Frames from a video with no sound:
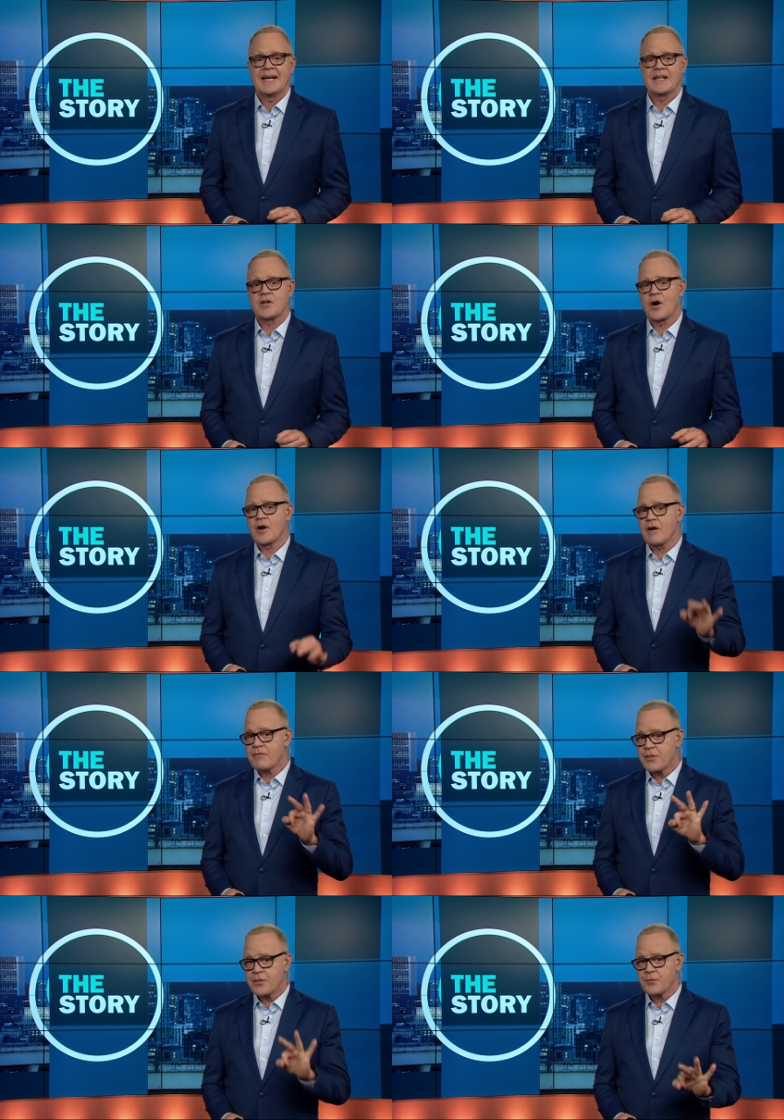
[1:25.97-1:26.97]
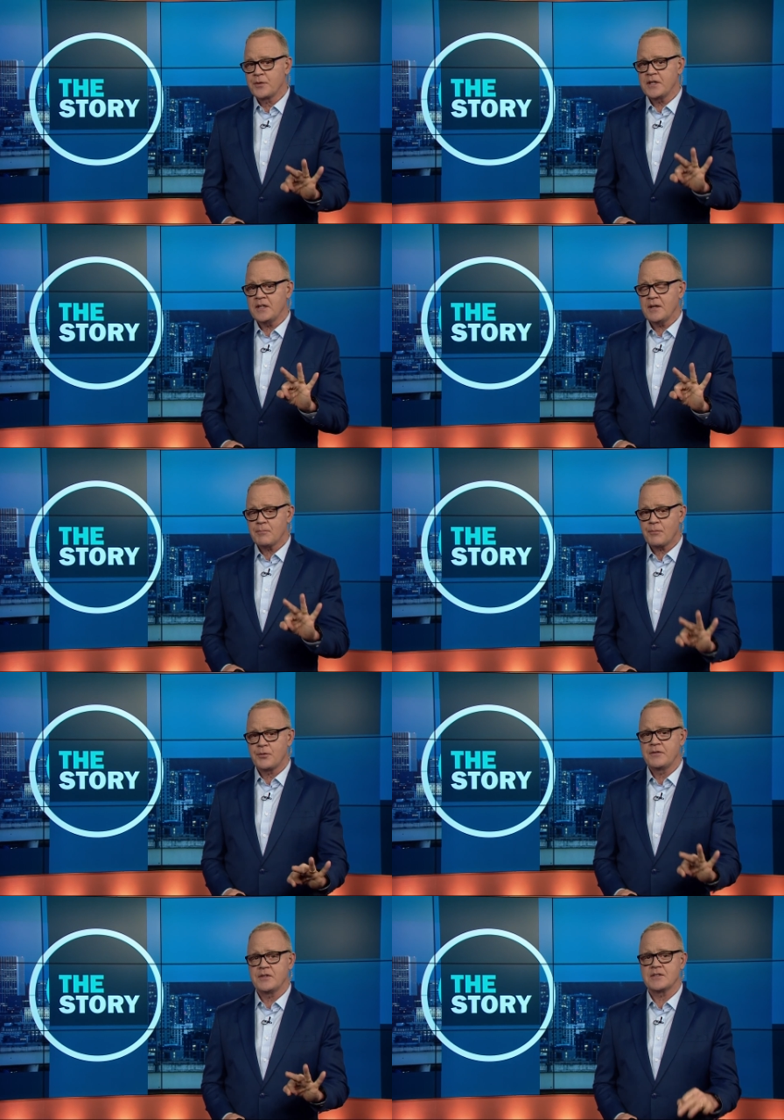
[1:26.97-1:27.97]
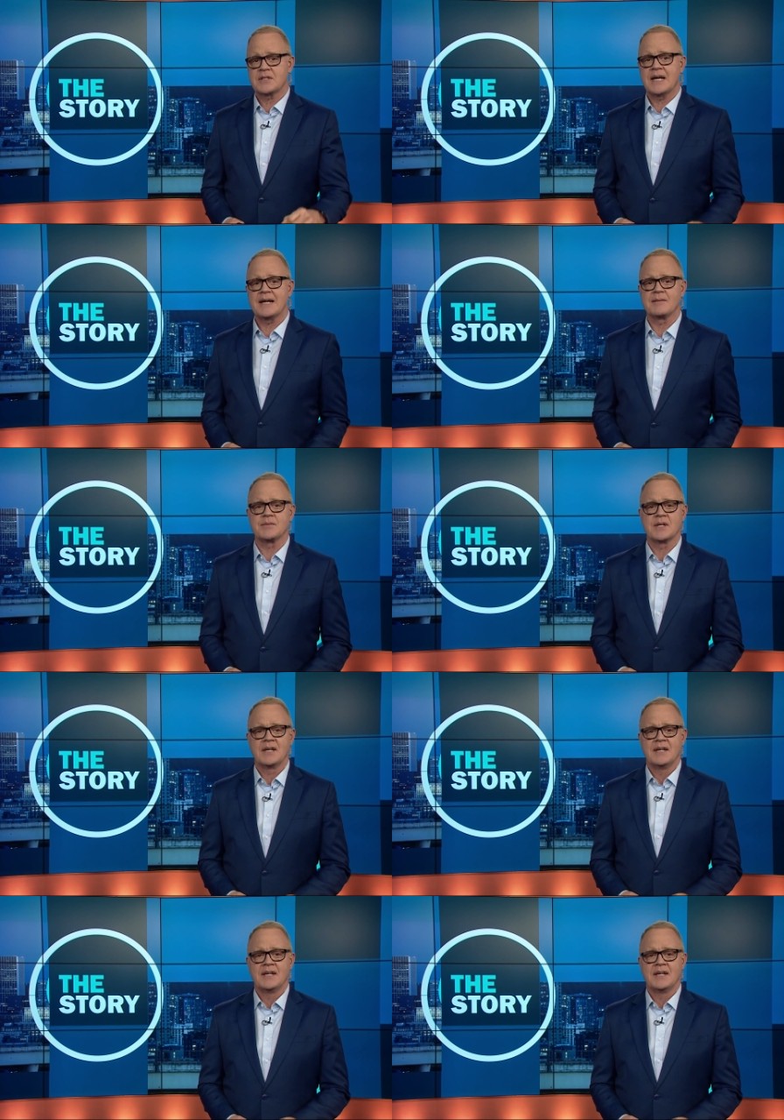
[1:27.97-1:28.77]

had gone off 3 previous times.